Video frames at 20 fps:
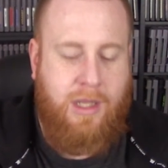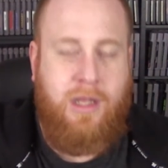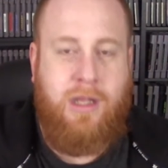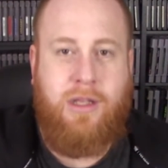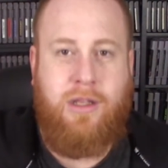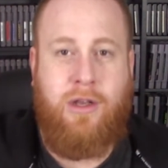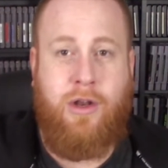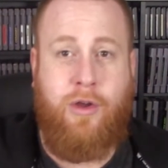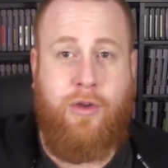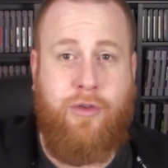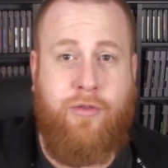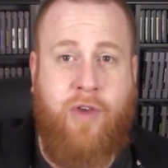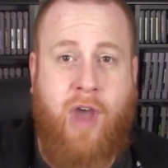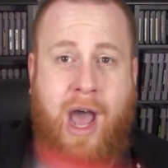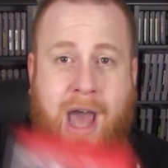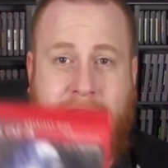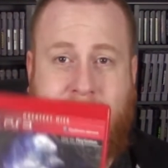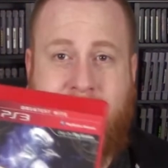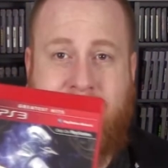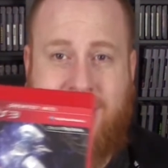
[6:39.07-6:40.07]
you've
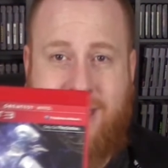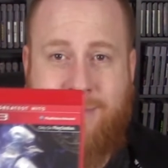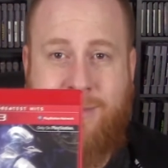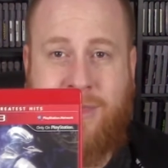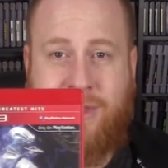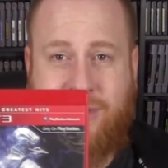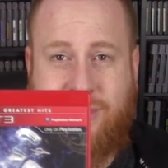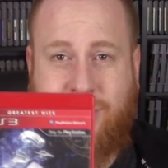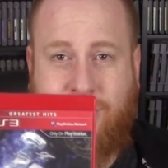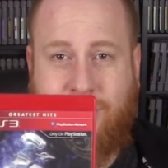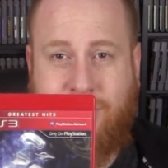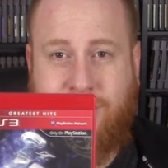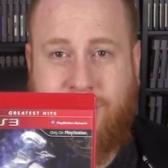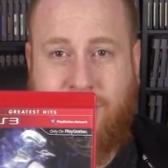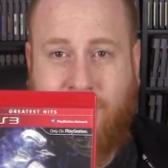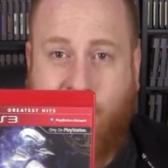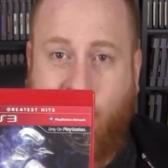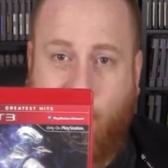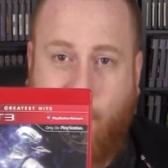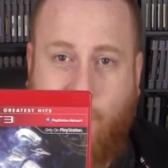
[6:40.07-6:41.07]
got Demon
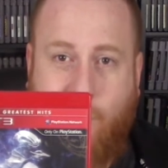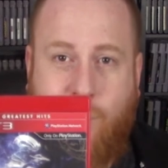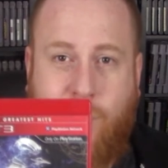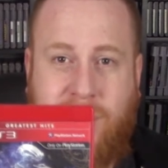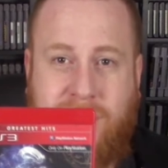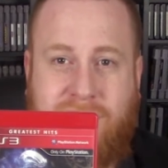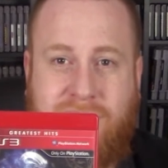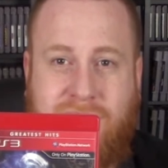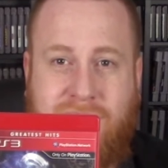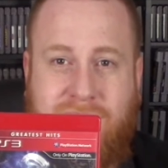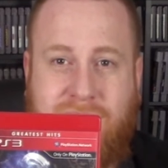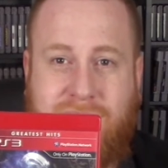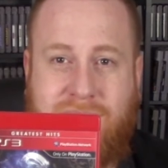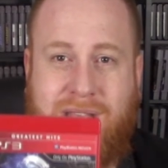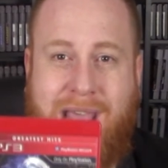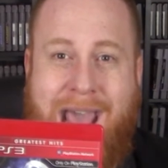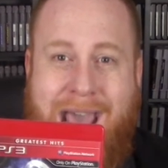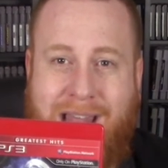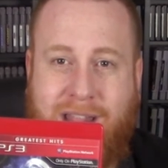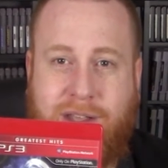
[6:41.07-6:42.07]
Souls, which is
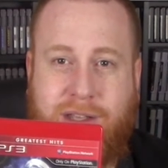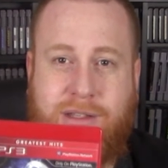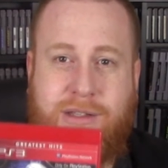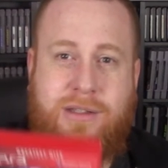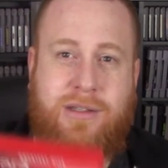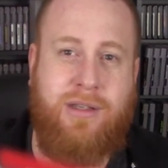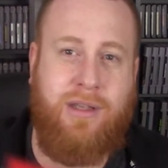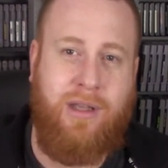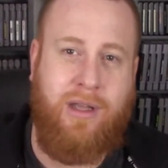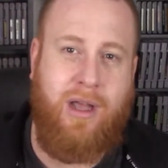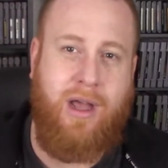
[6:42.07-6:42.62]
Atlas.